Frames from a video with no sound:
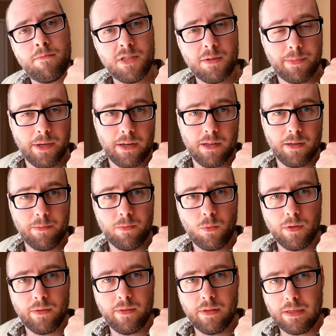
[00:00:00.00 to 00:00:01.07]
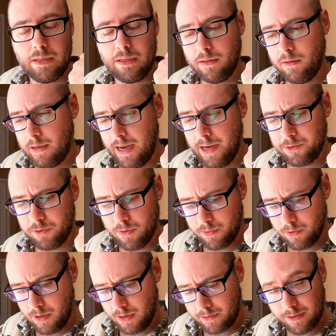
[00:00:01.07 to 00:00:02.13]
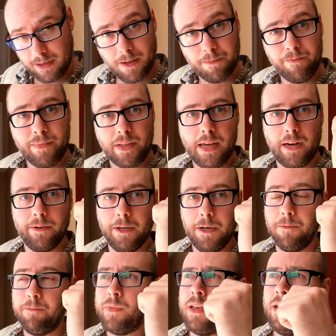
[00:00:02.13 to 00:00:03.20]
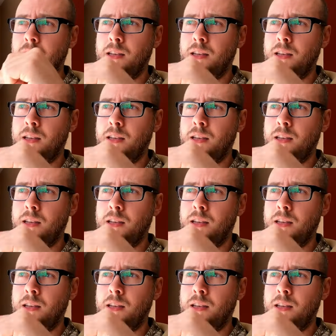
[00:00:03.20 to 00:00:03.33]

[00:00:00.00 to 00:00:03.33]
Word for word: sped up with the hydrogen peroxide. I don't know.